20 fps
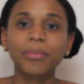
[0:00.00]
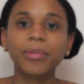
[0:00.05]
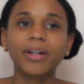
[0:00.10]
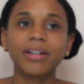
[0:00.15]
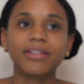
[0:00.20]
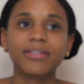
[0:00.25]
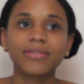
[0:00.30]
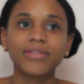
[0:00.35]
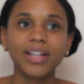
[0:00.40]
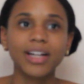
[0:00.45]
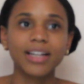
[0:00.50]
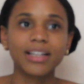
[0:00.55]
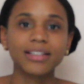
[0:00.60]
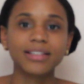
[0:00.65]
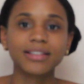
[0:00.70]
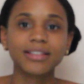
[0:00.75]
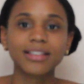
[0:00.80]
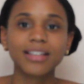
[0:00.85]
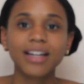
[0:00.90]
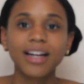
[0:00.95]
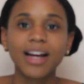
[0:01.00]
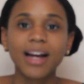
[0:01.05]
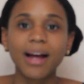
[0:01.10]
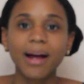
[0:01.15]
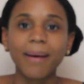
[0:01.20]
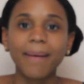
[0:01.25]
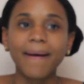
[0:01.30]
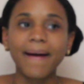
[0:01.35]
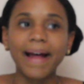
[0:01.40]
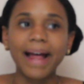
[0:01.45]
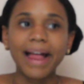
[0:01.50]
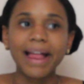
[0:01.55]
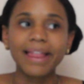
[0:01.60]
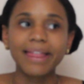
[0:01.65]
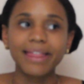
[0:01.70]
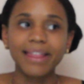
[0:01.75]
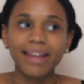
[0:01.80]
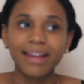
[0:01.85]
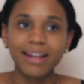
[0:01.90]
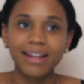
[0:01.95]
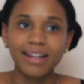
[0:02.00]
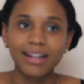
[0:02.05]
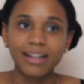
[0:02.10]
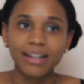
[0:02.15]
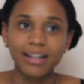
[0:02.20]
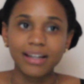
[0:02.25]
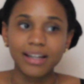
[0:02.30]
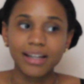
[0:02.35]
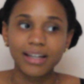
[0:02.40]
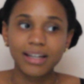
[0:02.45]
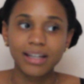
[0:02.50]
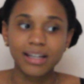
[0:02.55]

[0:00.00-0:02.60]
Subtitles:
butterflies. And then